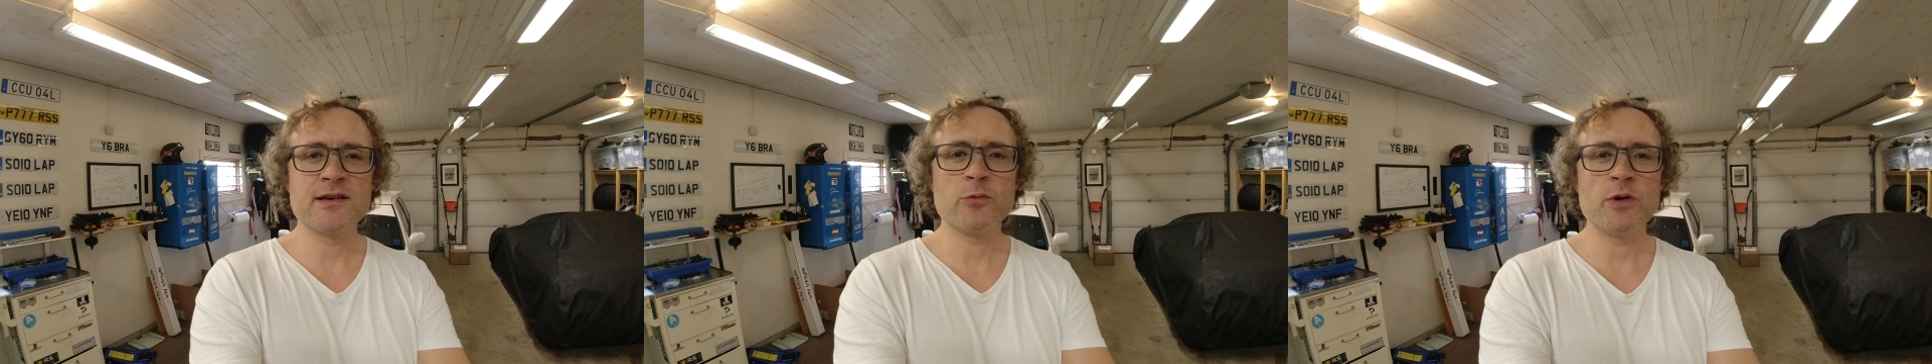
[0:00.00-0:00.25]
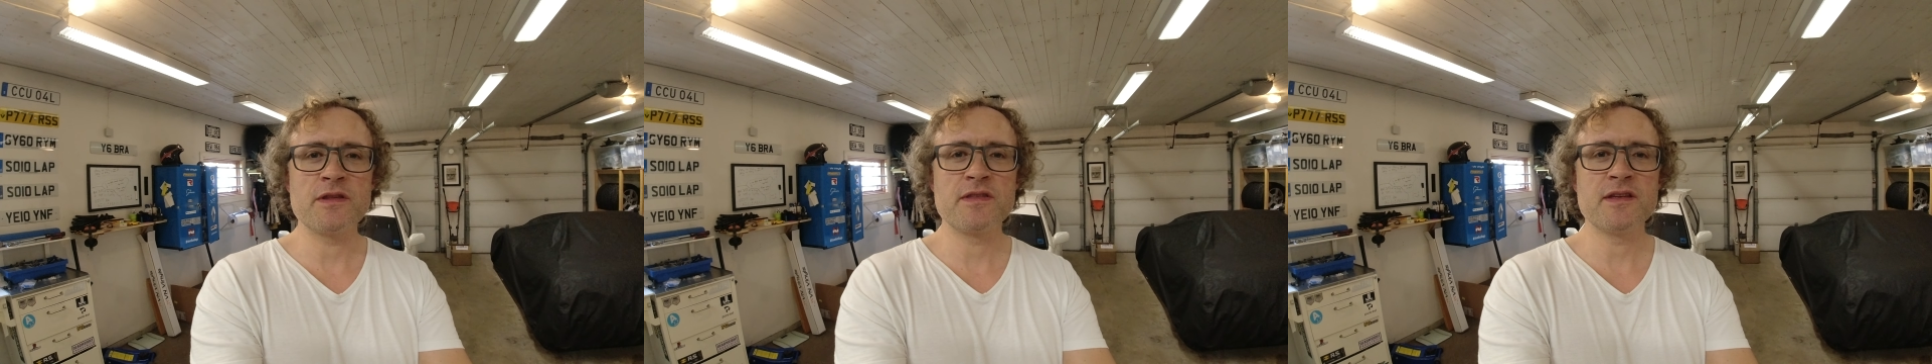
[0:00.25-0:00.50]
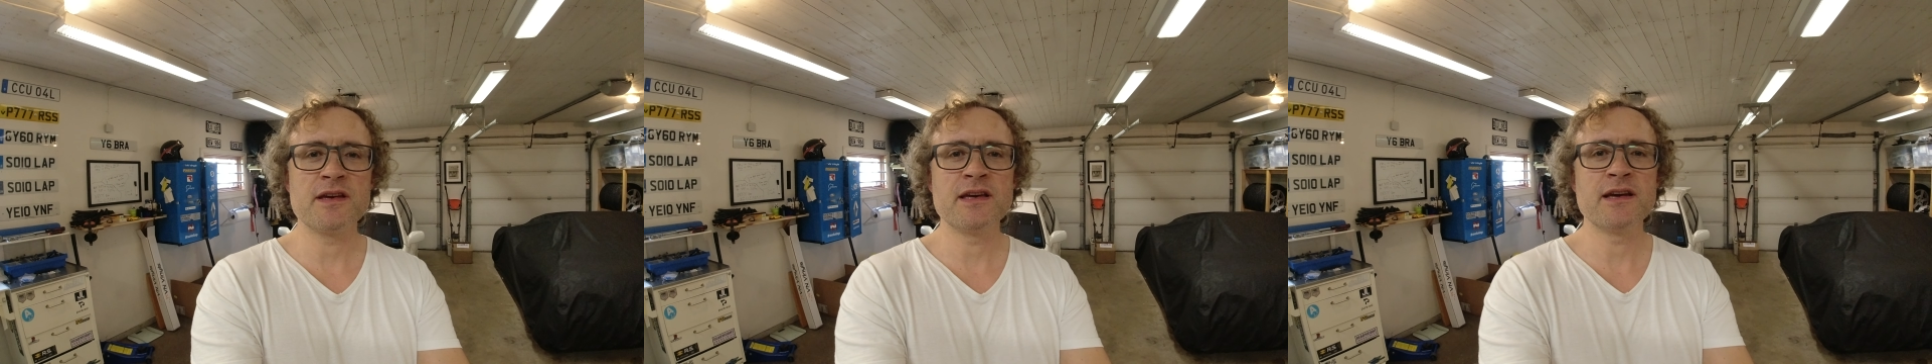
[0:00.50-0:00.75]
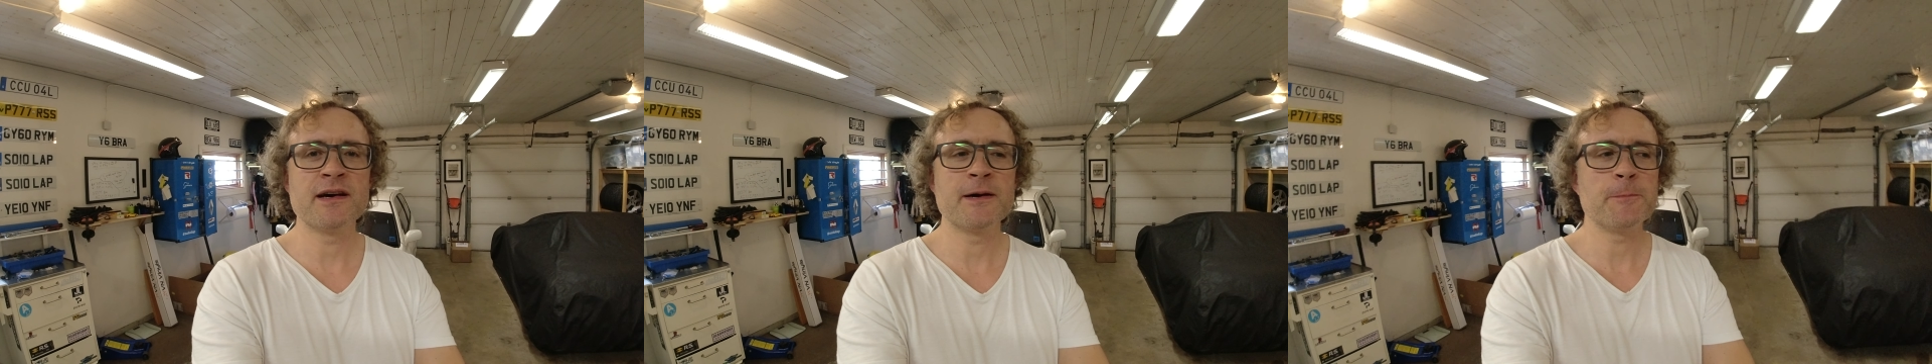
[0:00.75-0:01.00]
with
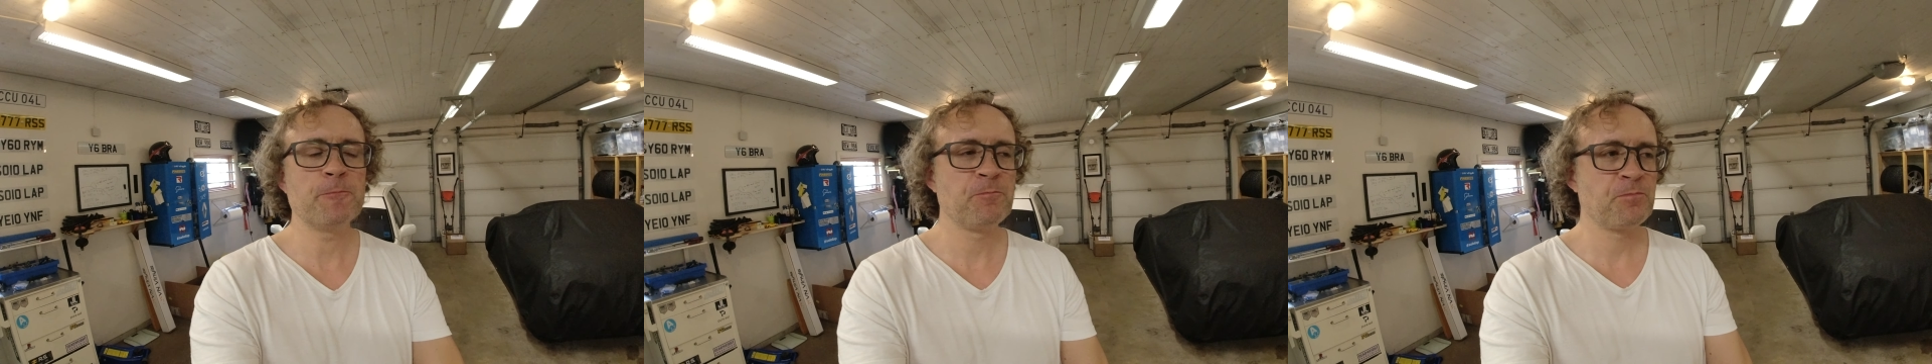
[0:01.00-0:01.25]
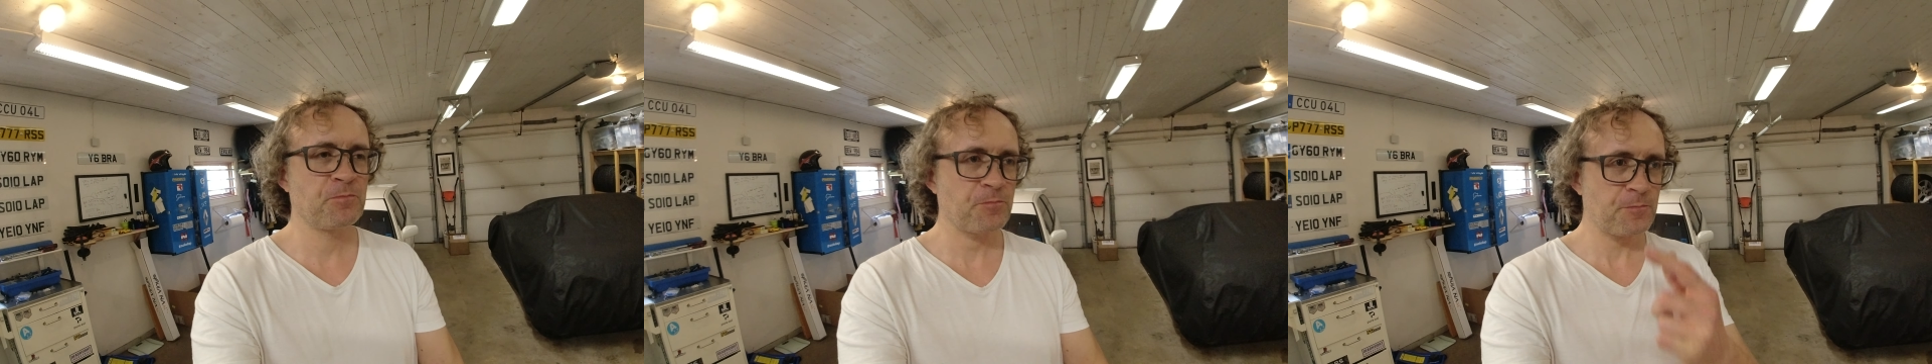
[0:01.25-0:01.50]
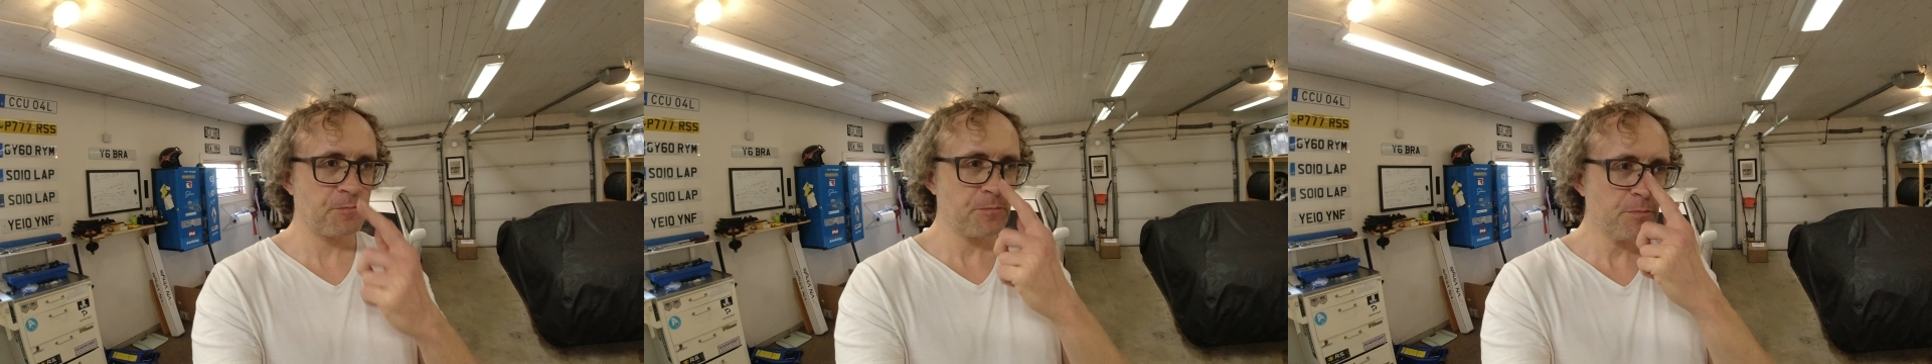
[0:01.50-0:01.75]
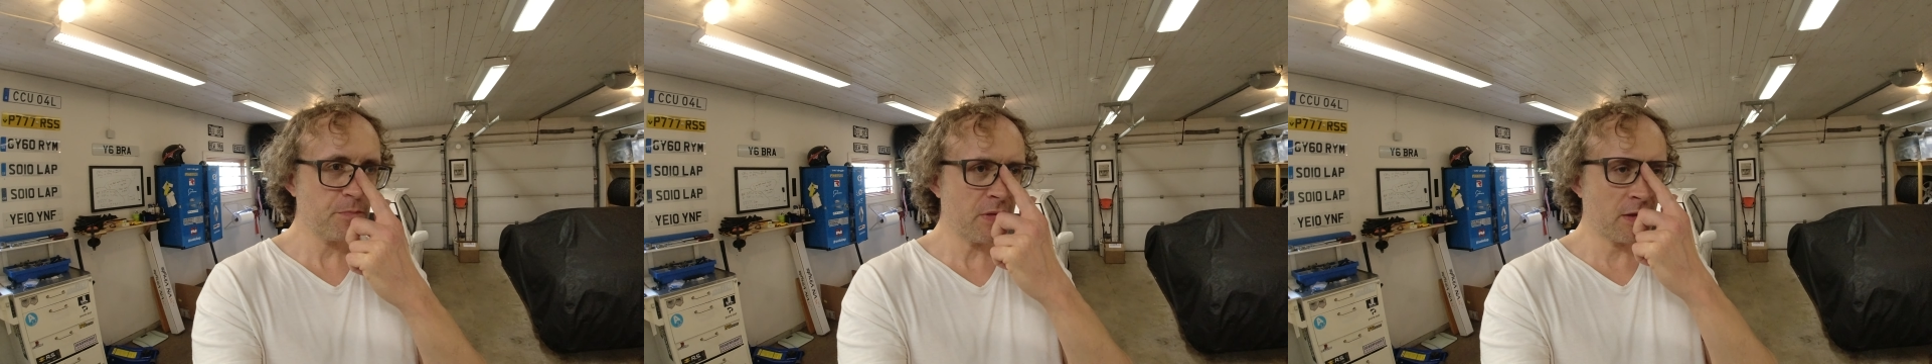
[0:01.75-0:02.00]
the
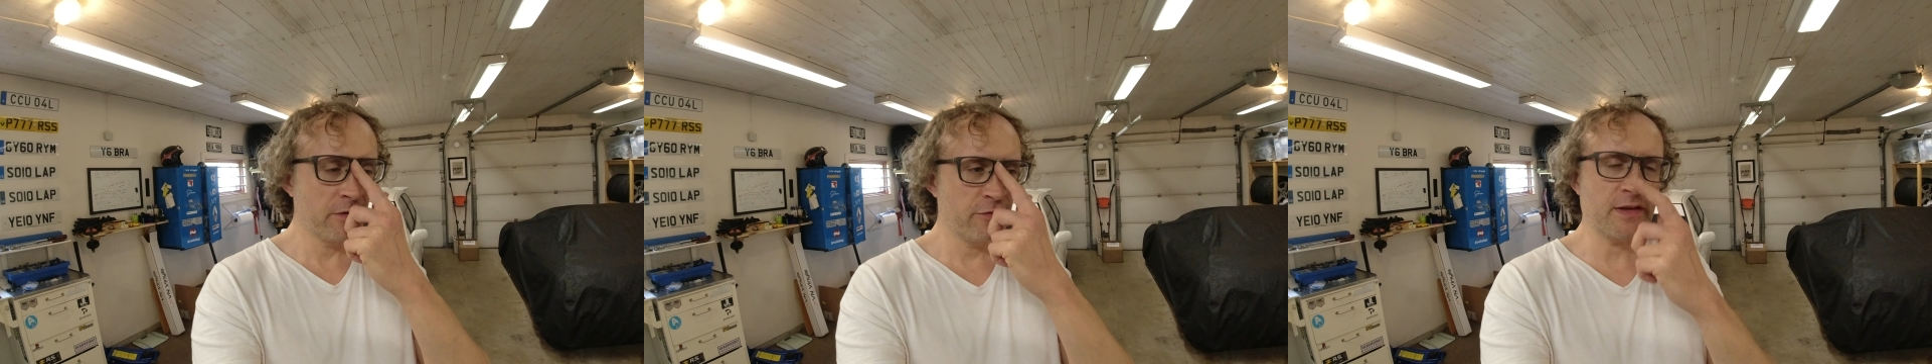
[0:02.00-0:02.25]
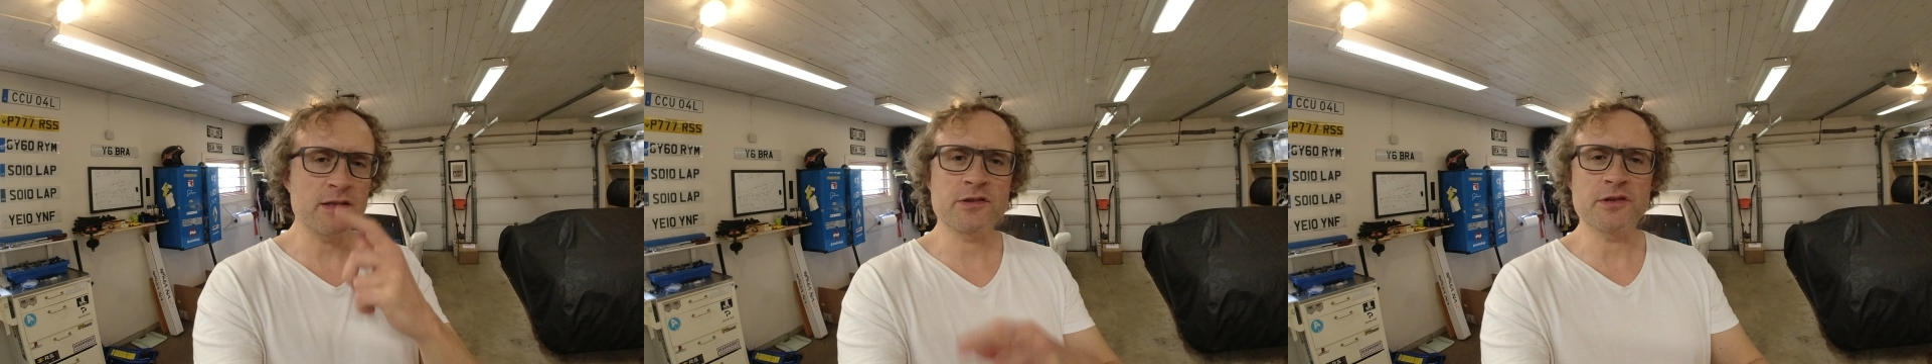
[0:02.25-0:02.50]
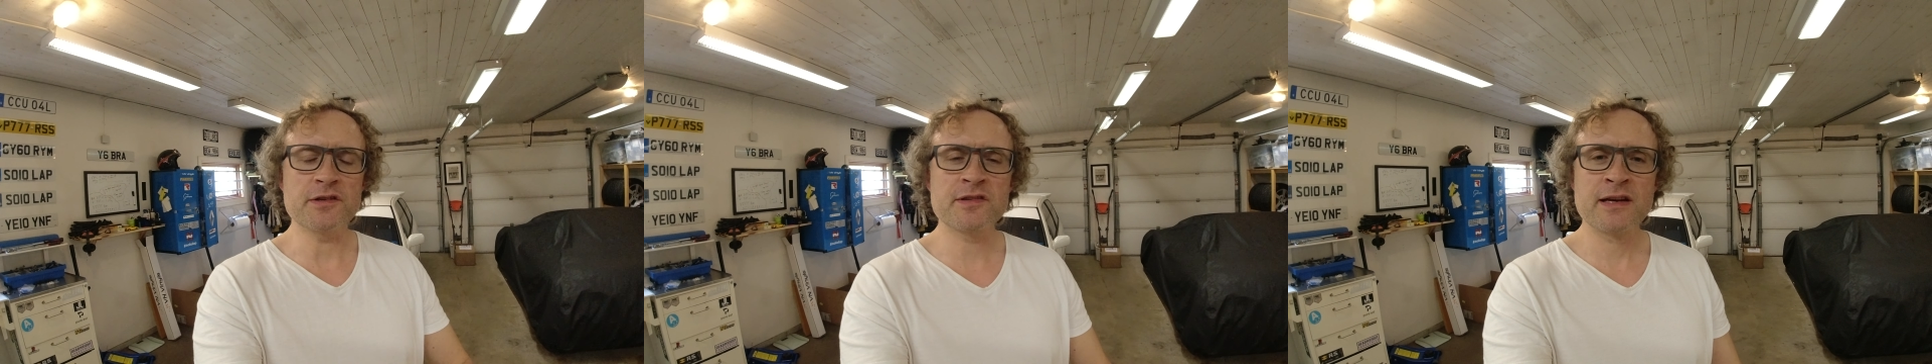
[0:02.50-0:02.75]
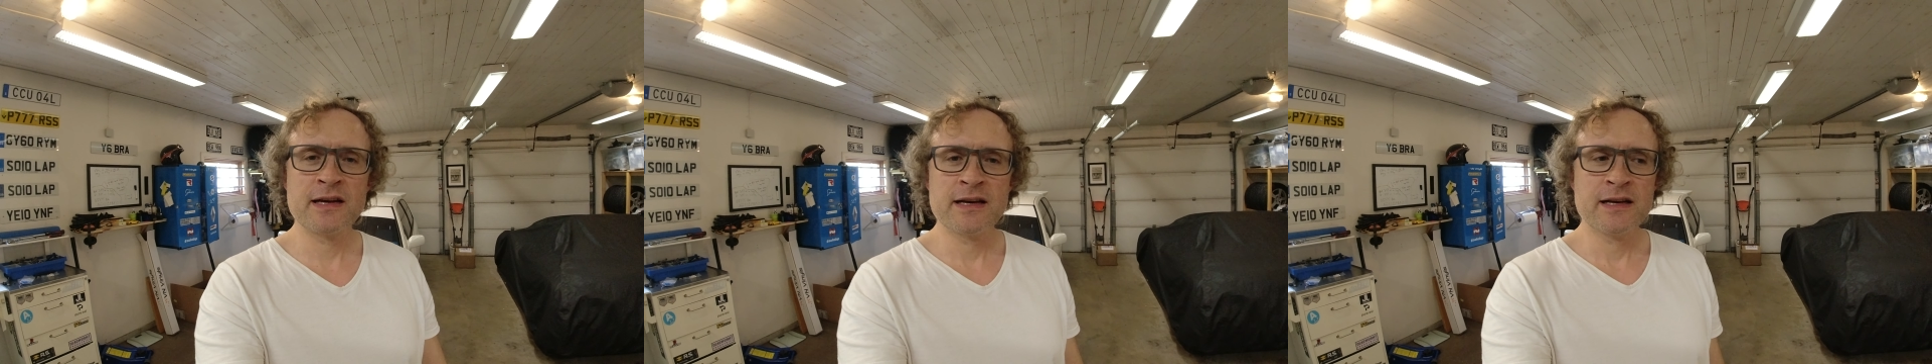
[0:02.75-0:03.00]
filters.